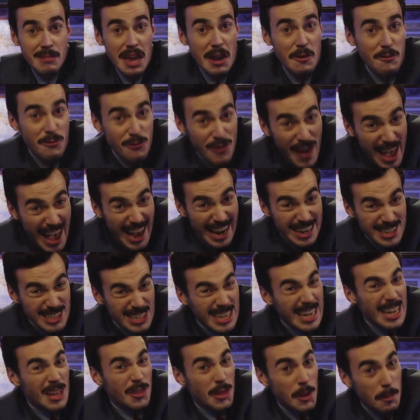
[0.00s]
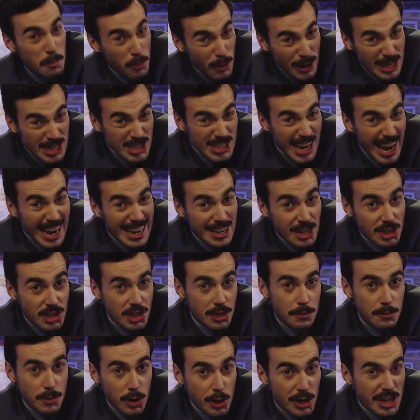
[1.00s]
In fact, the British hated
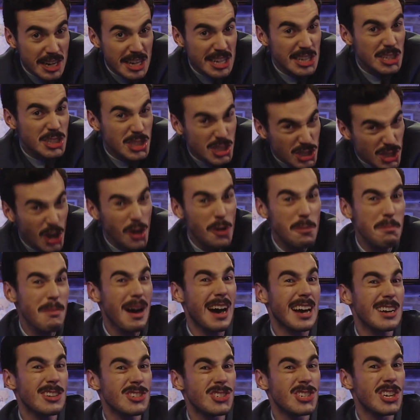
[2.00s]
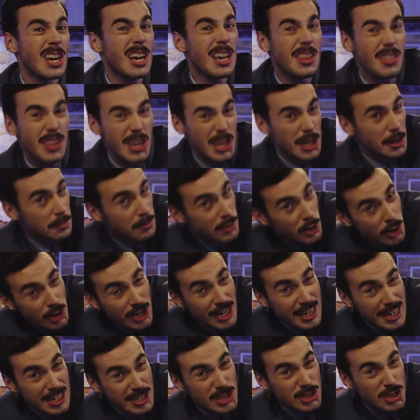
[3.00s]
communities so much that
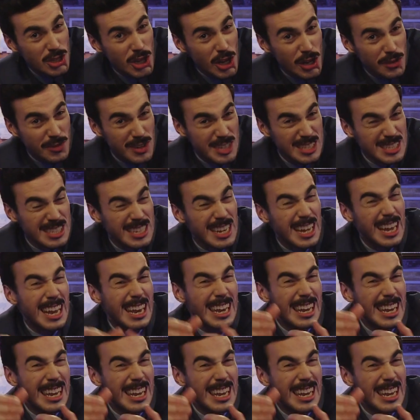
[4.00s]
community service